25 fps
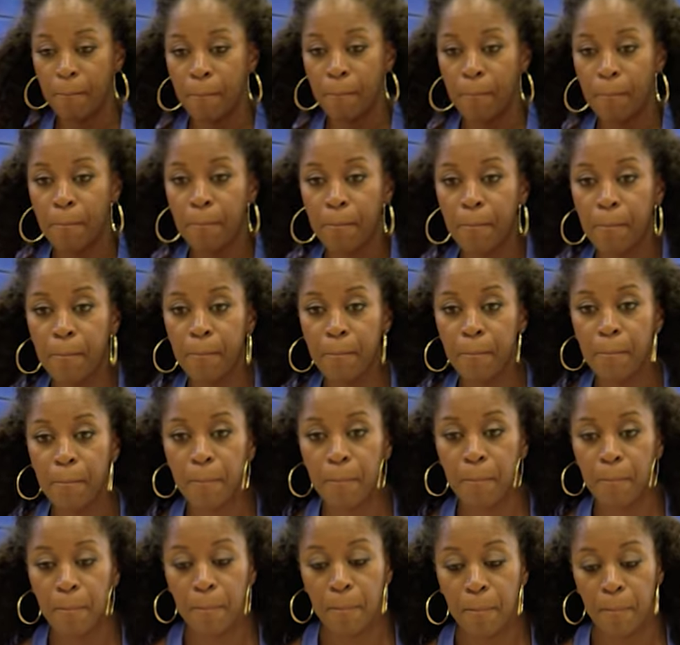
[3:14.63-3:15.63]

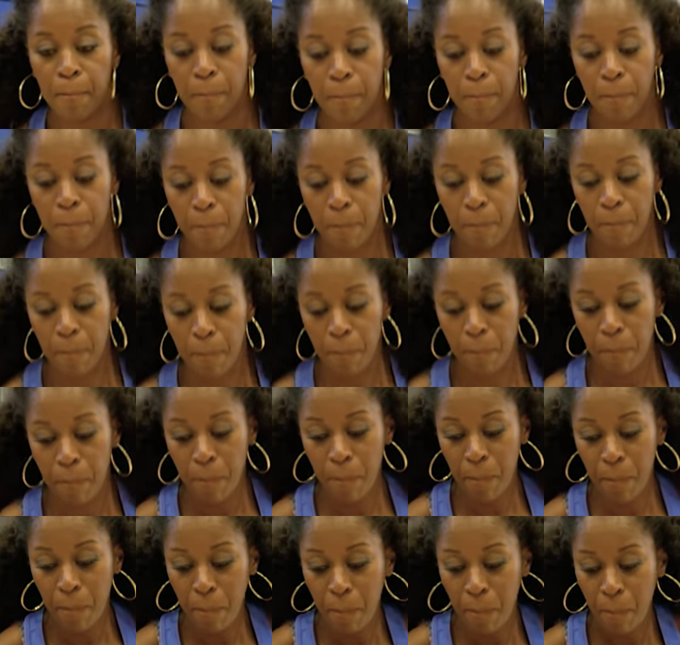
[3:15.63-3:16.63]

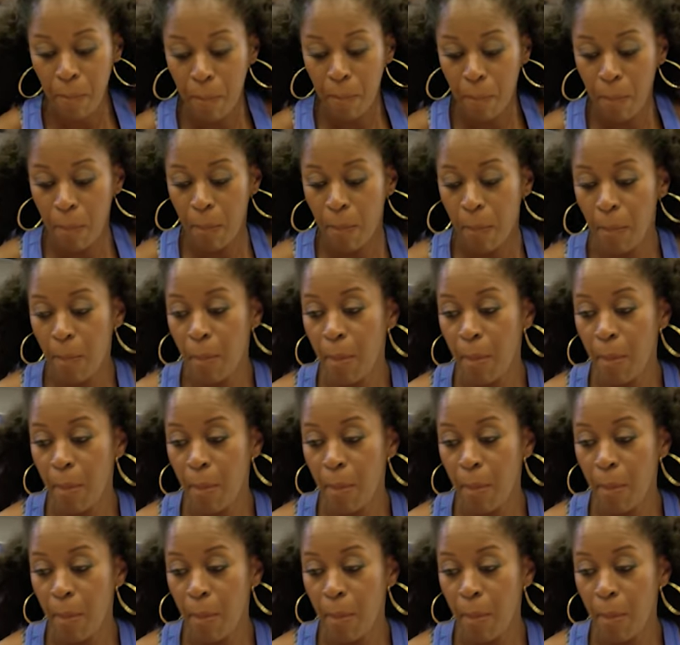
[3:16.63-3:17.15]
Nothing is said.